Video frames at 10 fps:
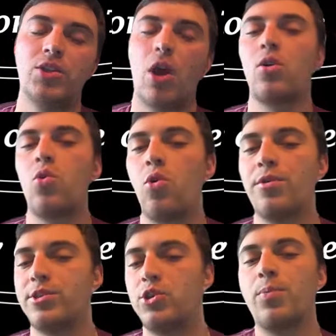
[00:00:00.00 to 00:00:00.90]
Dark
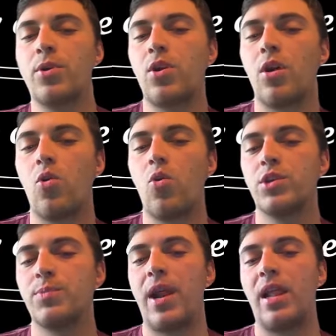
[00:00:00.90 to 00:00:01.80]
horse, super dark
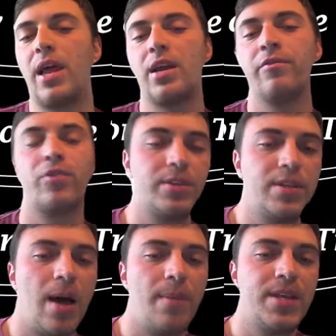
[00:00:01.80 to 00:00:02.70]
horse, but I like him for a
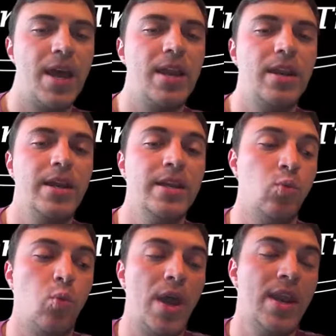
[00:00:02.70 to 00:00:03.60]
top 10.
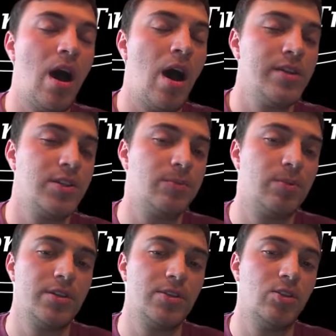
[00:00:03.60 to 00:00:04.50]
His win odds are
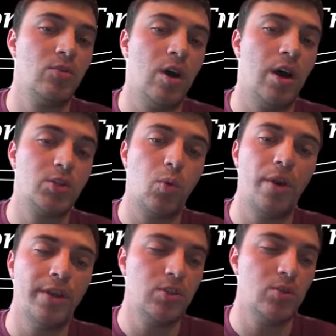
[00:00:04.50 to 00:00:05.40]
plus
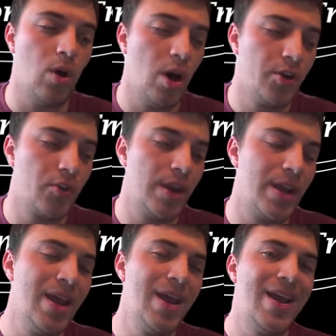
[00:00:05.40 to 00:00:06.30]
2,200.